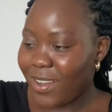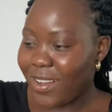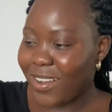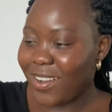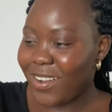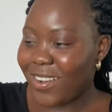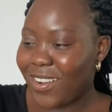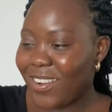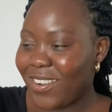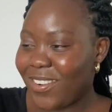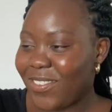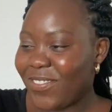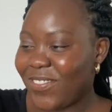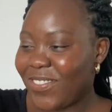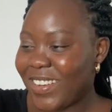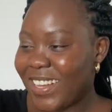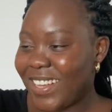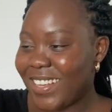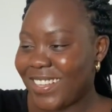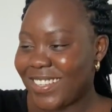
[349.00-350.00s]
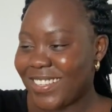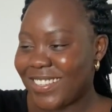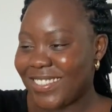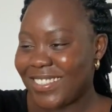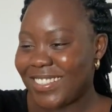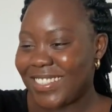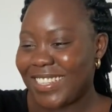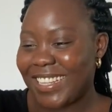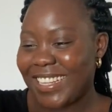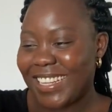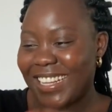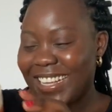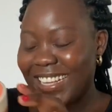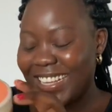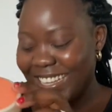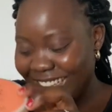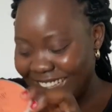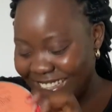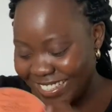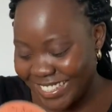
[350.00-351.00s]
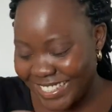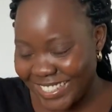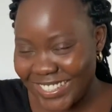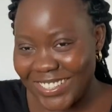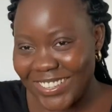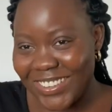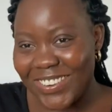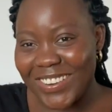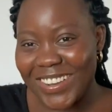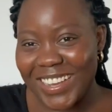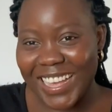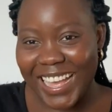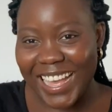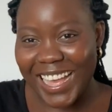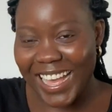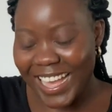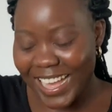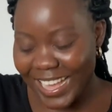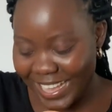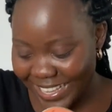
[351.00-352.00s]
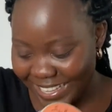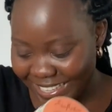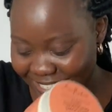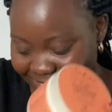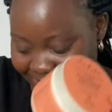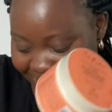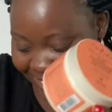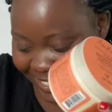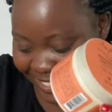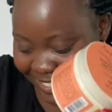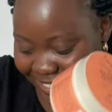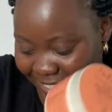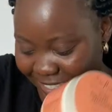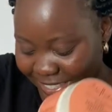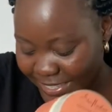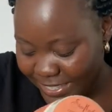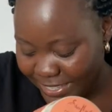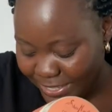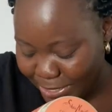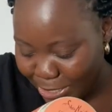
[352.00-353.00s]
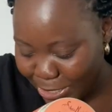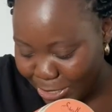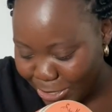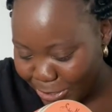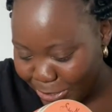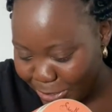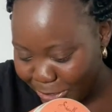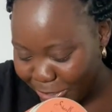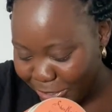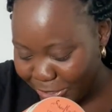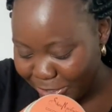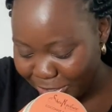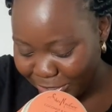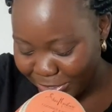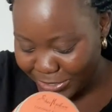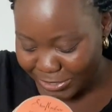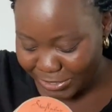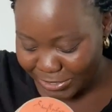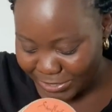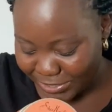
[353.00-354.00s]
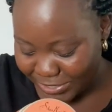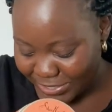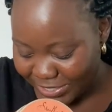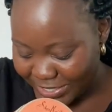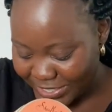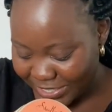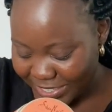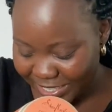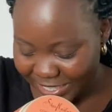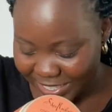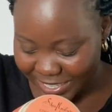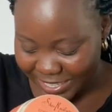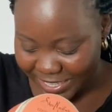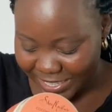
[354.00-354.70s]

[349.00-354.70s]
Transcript: Oh my goodness. Yo, guys, just look.